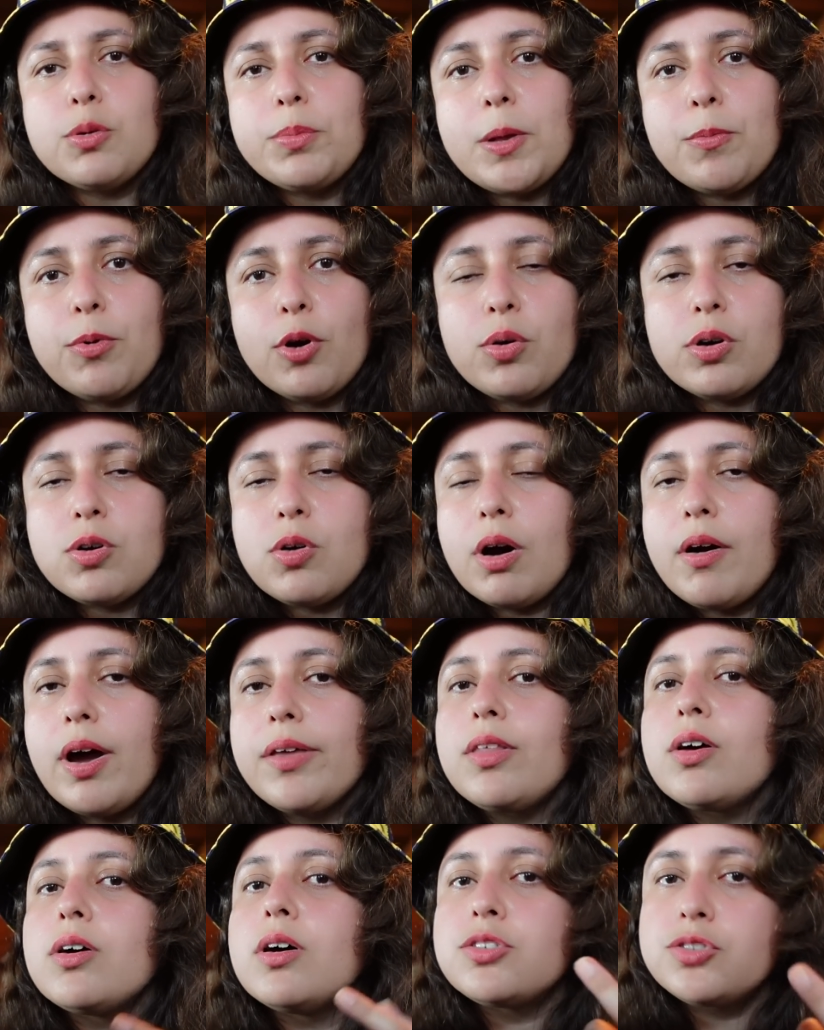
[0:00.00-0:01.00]
for people who are
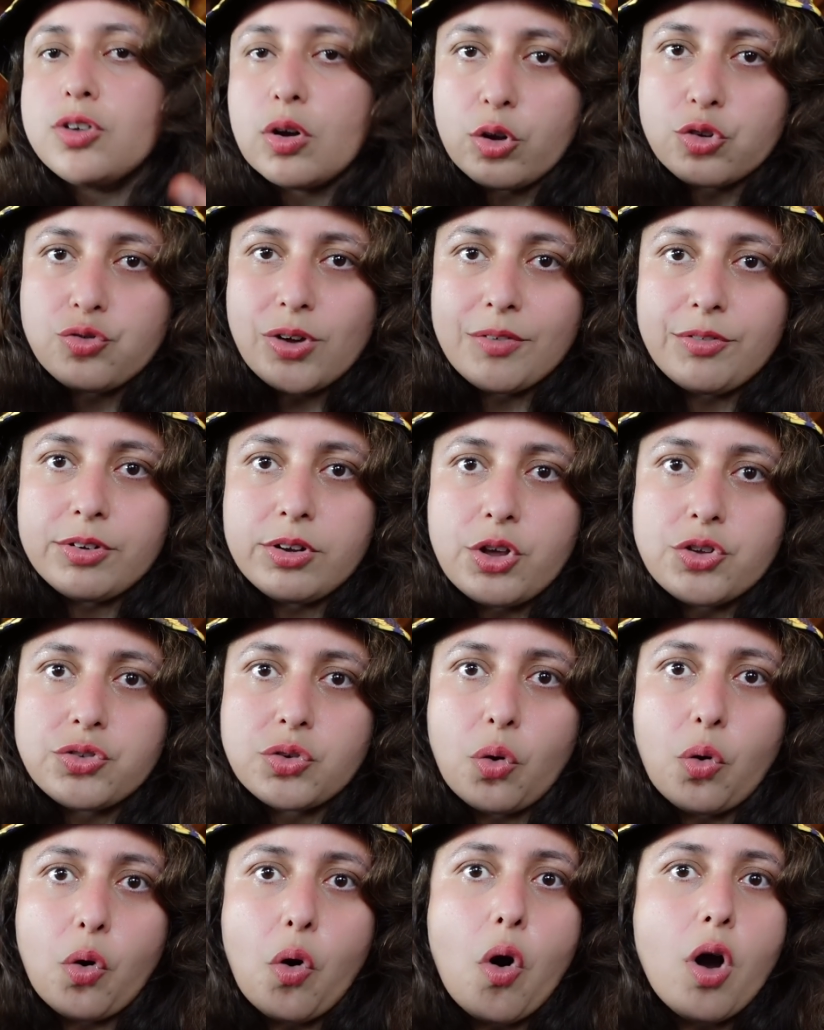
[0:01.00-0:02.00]
either solo travelers
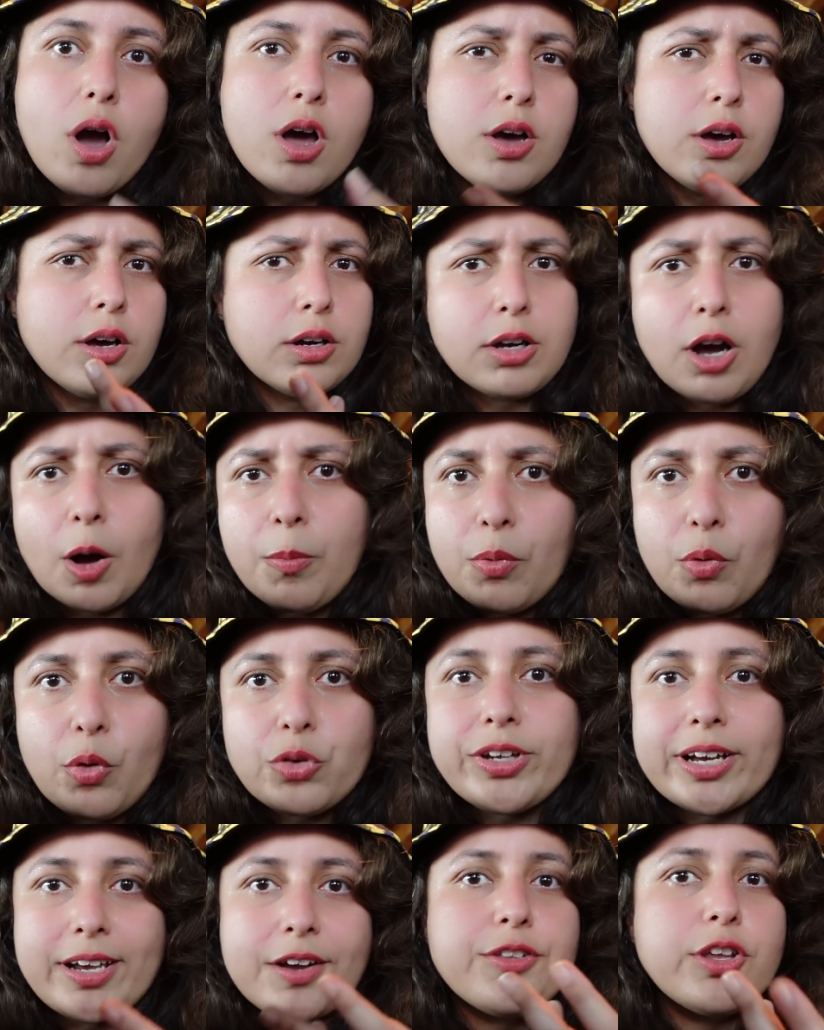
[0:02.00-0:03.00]
or
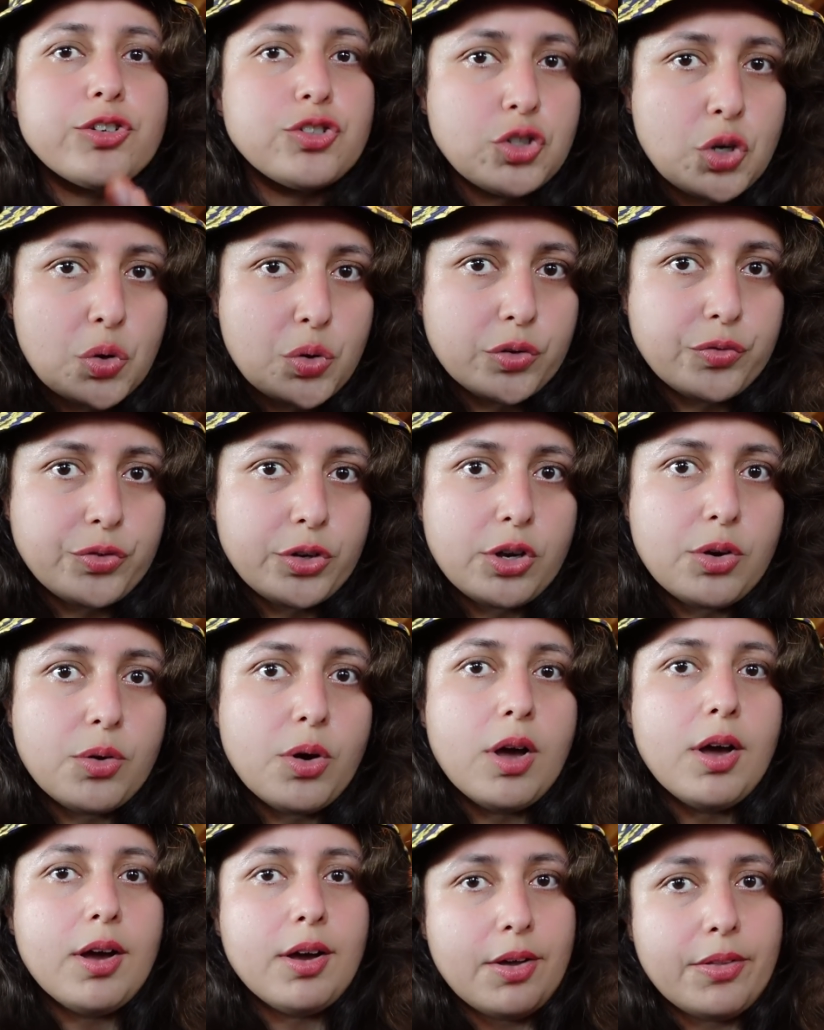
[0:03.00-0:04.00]
couples. Like if there's two of you,
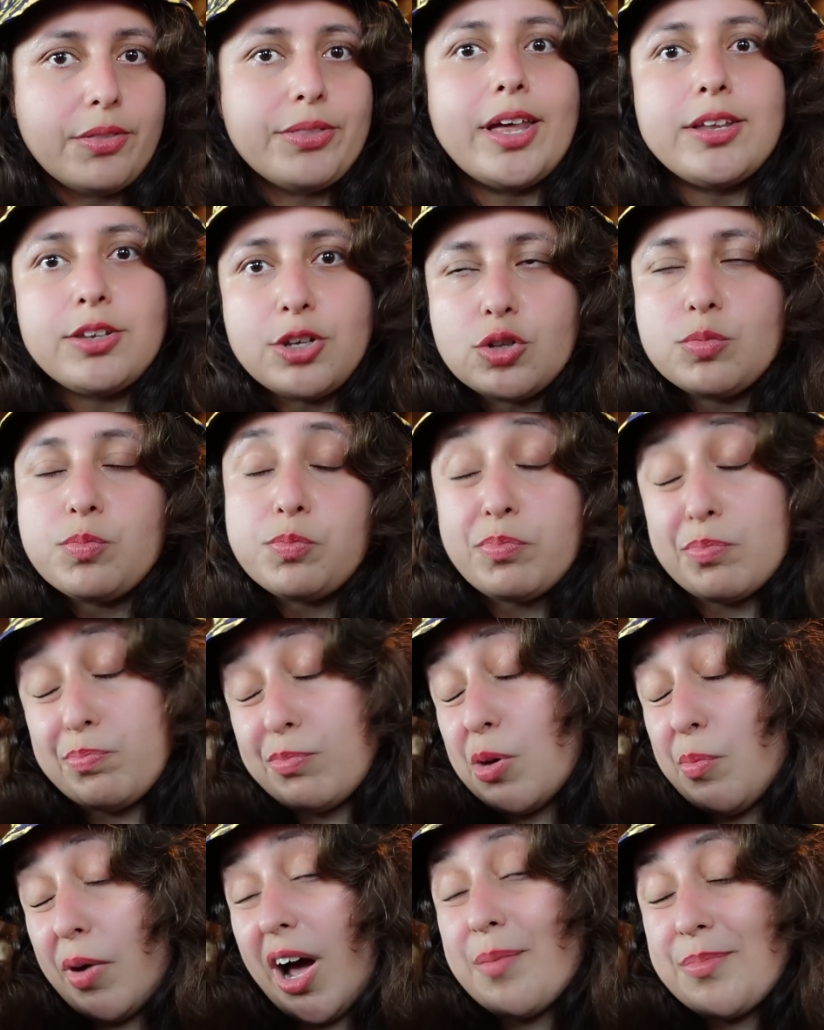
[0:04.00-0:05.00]
then you
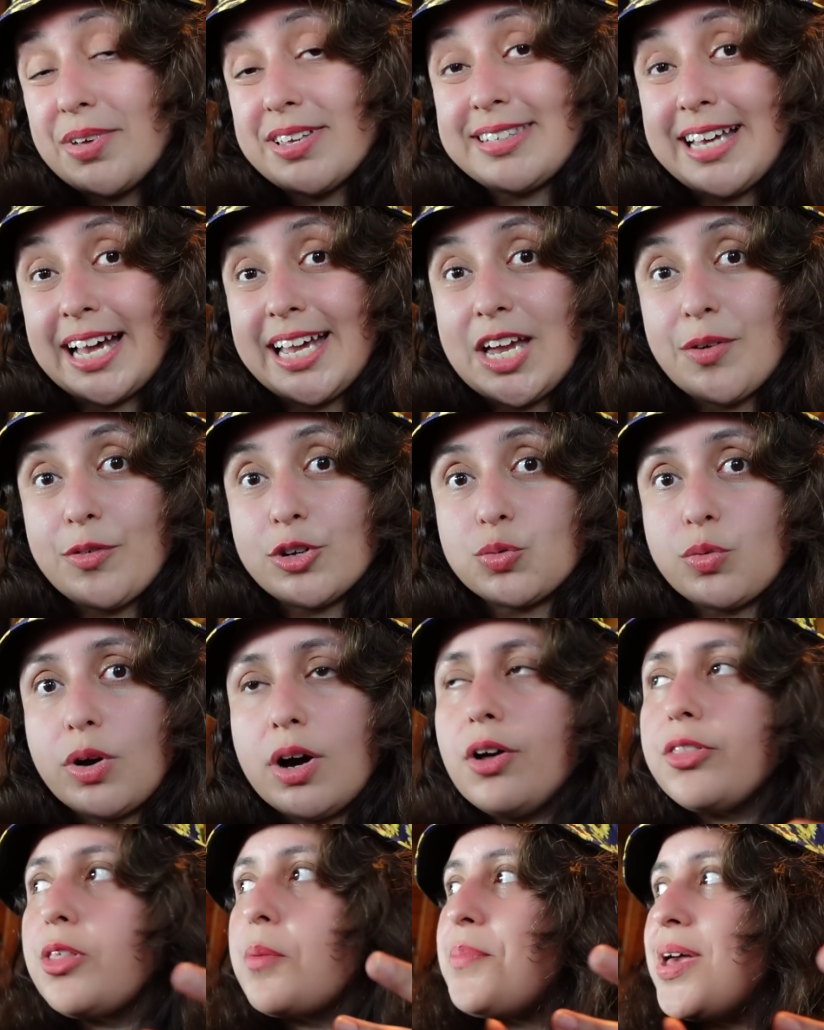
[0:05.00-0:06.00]
you might be sat here as
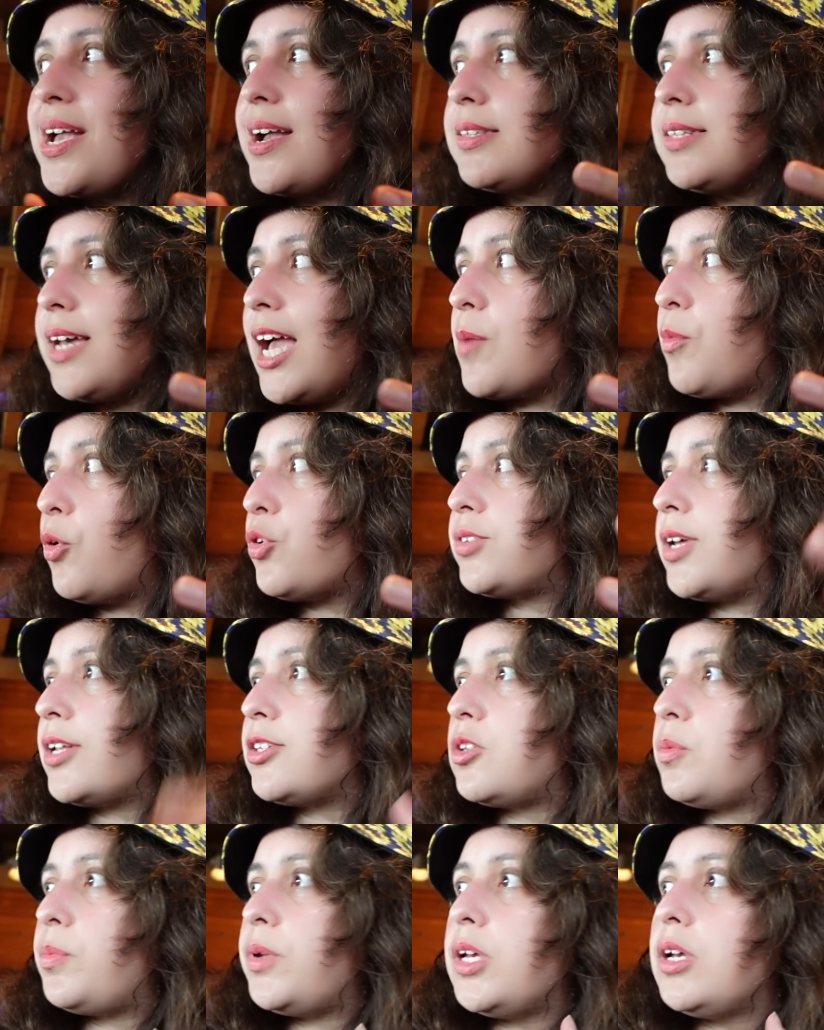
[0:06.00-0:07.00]
well. The bigger tables
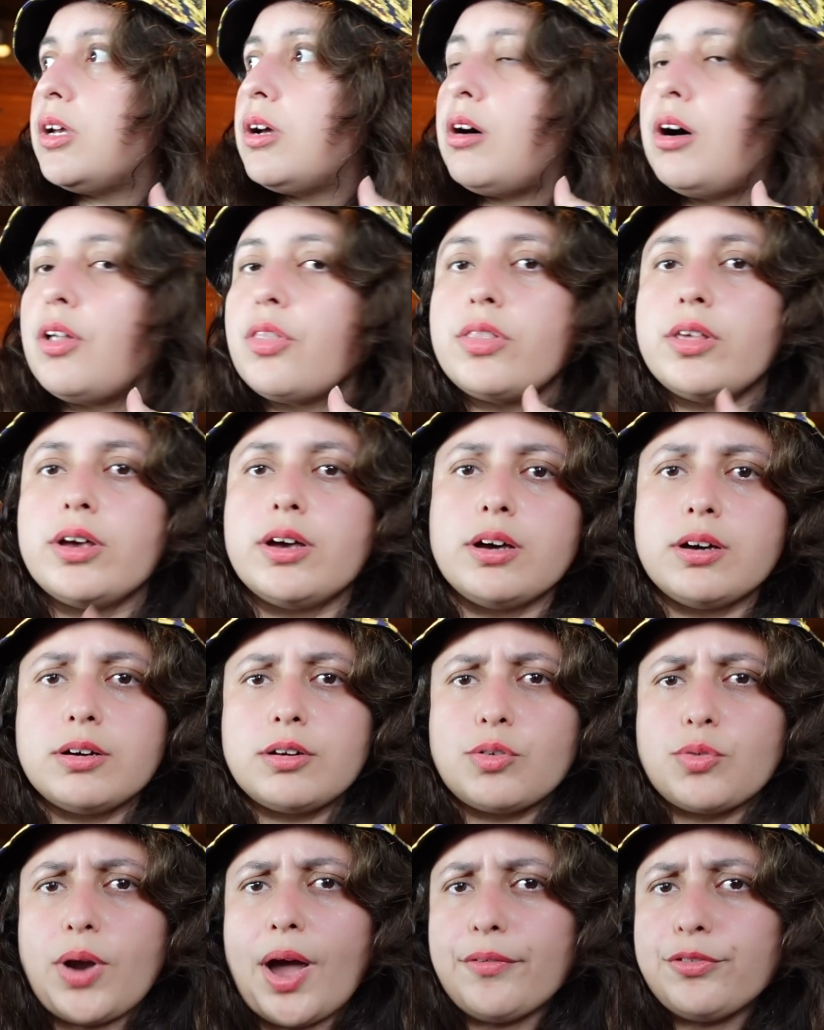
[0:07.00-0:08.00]
tend to be on the
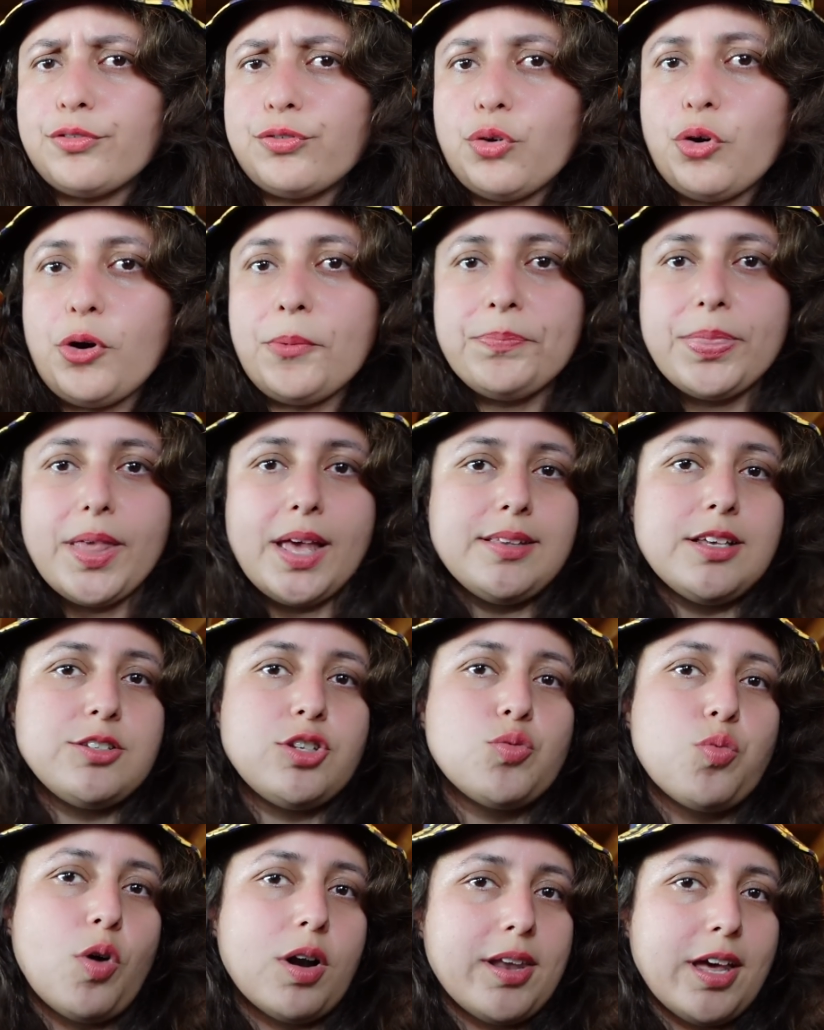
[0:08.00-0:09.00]
ground floor. This
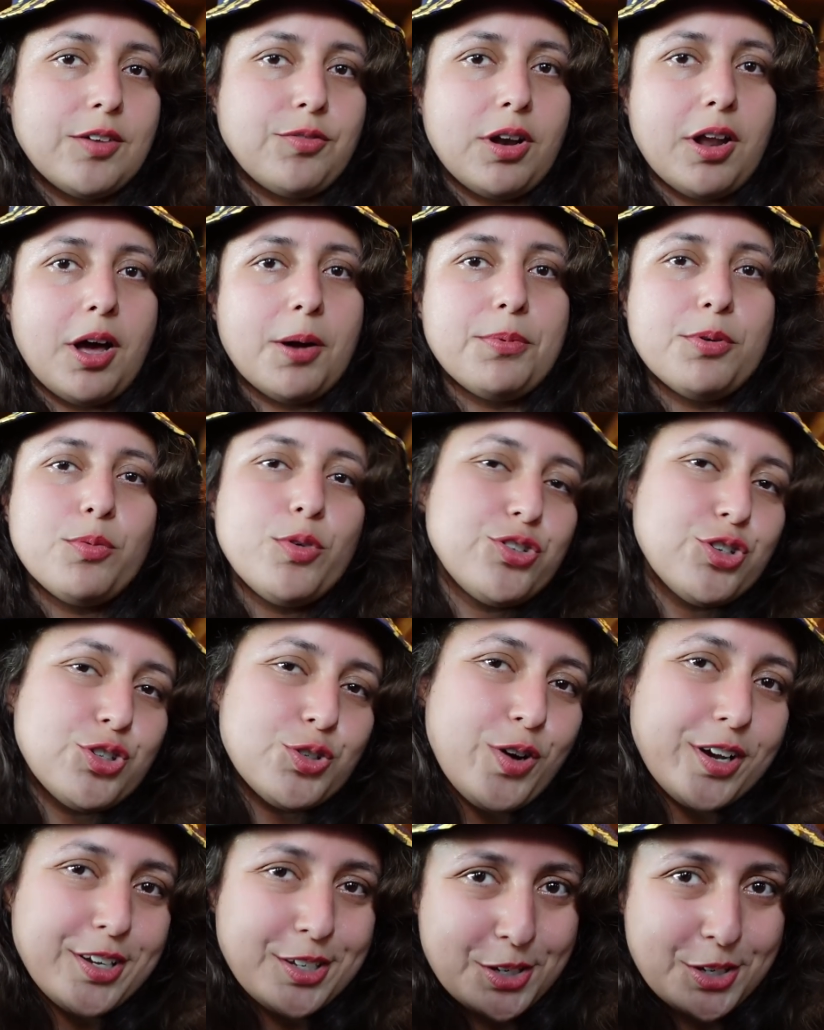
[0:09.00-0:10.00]
is one level up, which is quite